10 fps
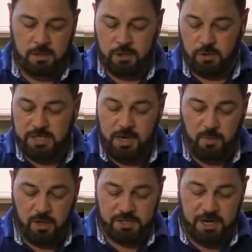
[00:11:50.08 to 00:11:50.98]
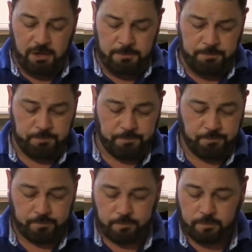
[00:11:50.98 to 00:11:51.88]
tortilla balls here.
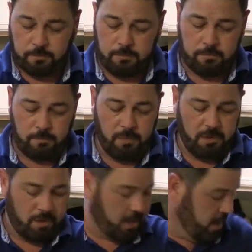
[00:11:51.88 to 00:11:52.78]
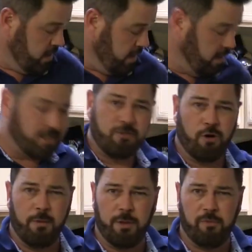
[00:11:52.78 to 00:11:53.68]
And I like to
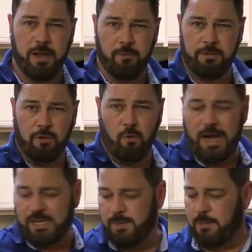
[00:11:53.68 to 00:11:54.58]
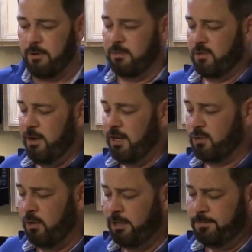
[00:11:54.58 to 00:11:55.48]
throw them on a plate with a little wax paper in between each
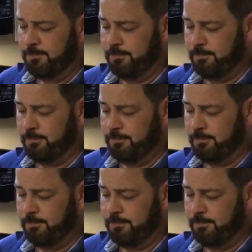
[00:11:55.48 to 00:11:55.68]
one.